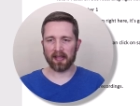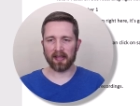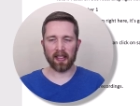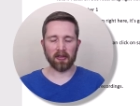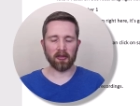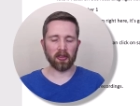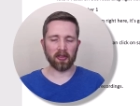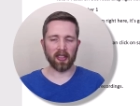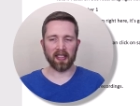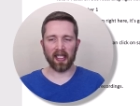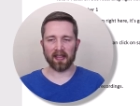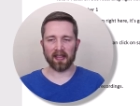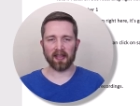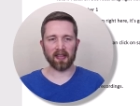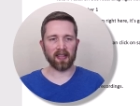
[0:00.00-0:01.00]
say just the
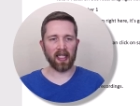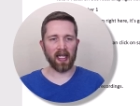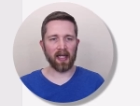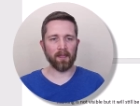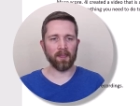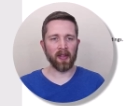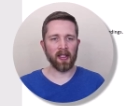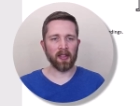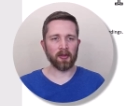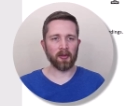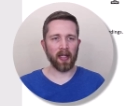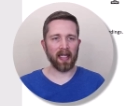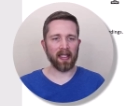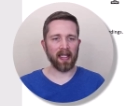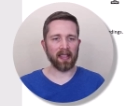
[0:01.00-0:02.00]
text this time. So I
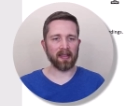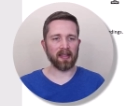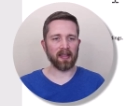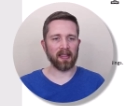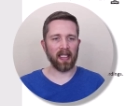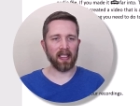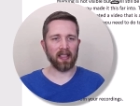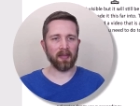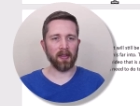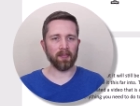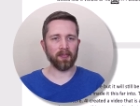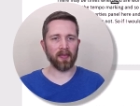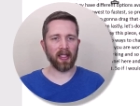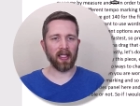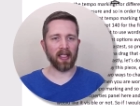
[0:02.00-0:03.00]
added that to the document,
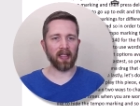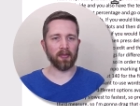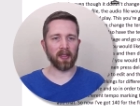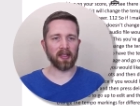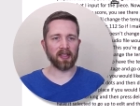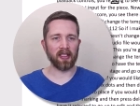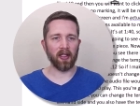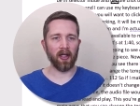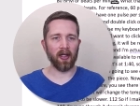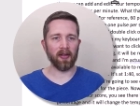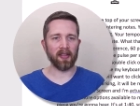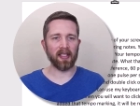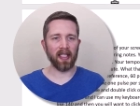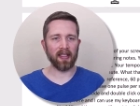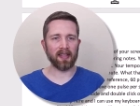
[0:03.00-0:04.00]
and we can see all the
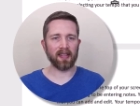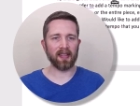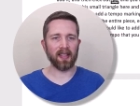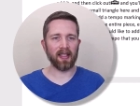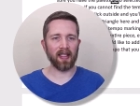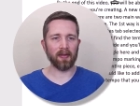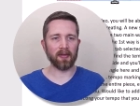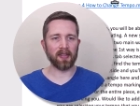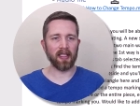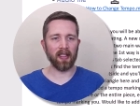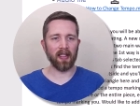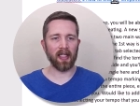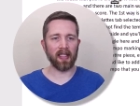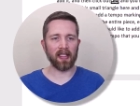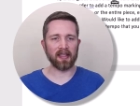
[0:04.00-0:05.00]
text that was
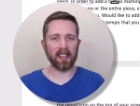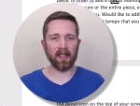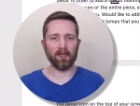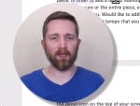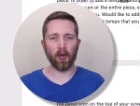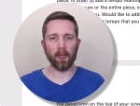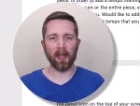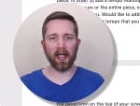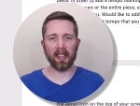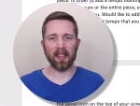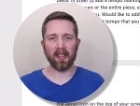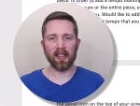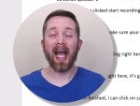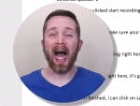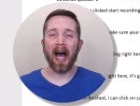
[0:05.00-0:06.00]
here, and it's not
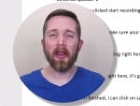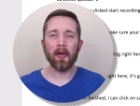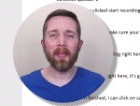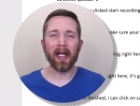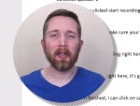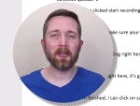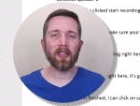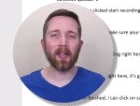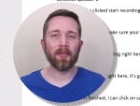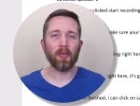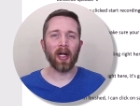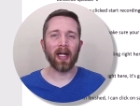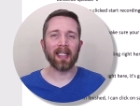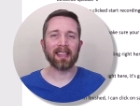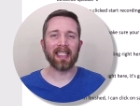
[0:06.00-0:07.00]
formatted. Other Microsoft
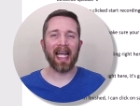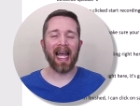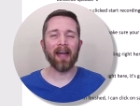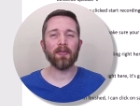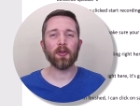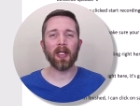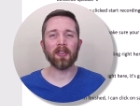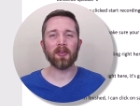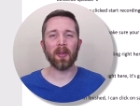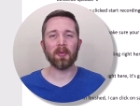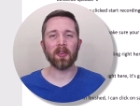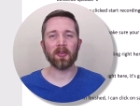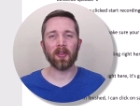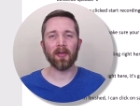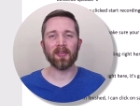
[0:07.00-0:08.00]
products have
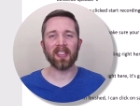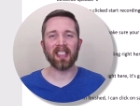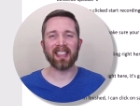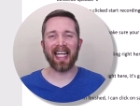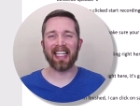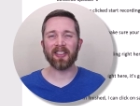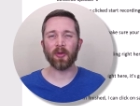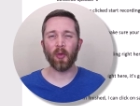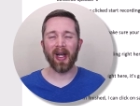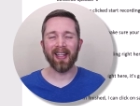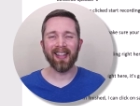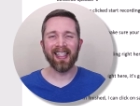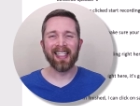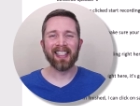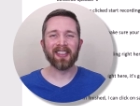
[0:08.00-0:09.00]
transcription services as
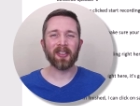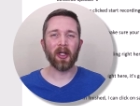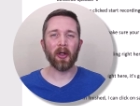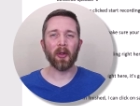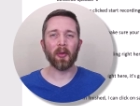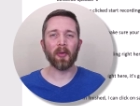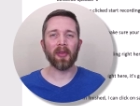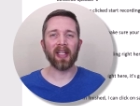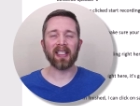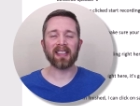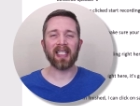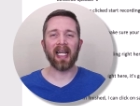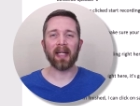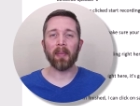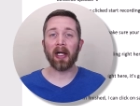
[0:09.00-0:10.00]
well. So things
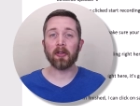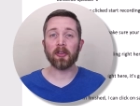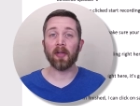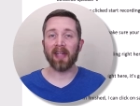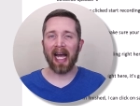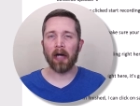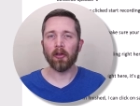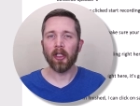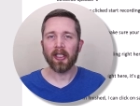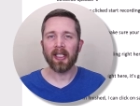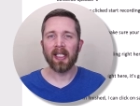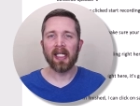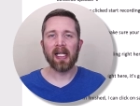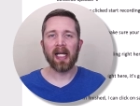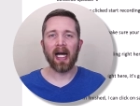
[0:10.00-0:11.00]
like Microsoft Outlook.
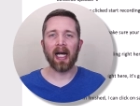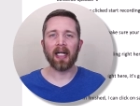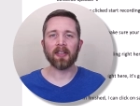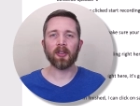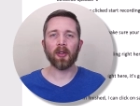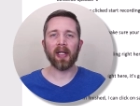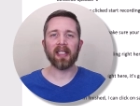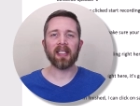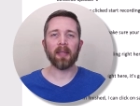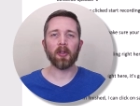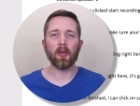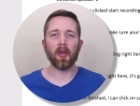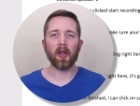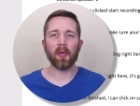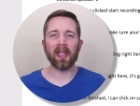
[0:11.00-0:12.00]
So anytime you're
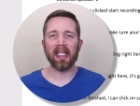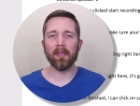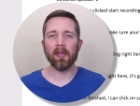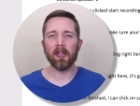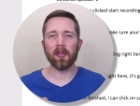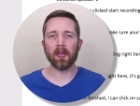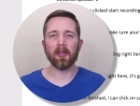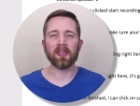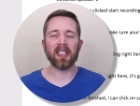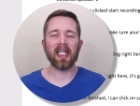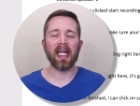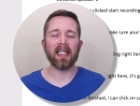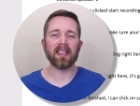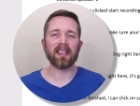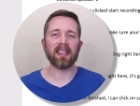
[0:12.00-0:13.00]
working with email, you'll notice it
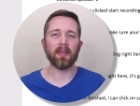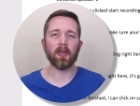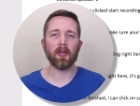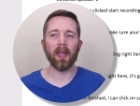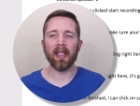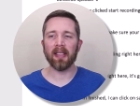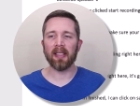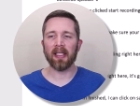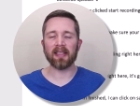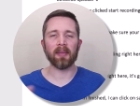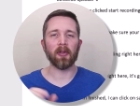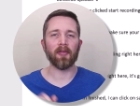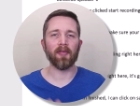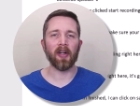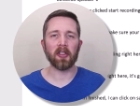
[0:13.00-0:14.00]
has a similar button and
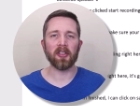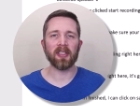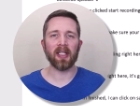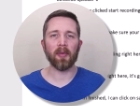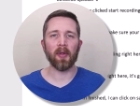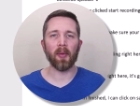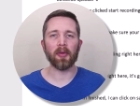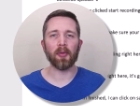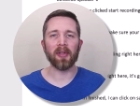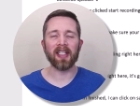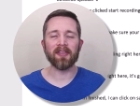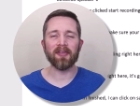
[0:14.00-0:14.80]
similar functions that we went through in this